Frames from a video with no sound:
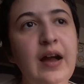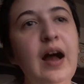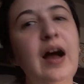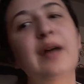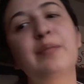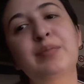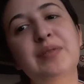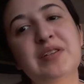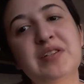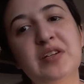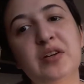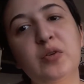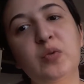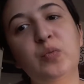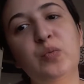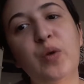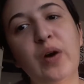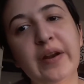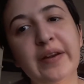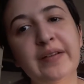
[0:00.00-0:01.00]
up until
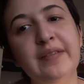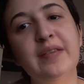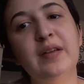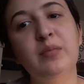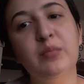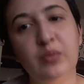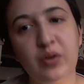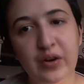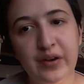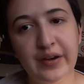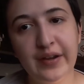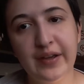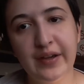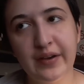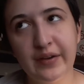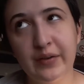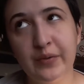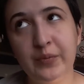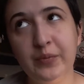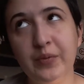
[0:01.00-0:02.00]
1 in the
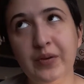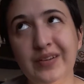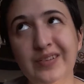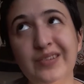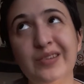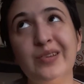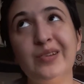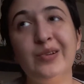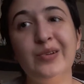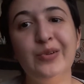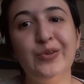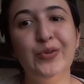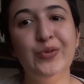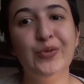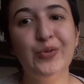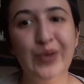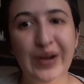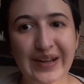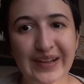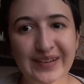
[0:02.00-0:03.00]
morning was
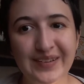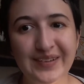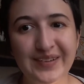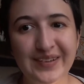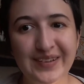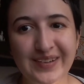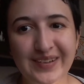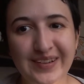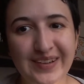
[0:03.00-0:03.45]
great.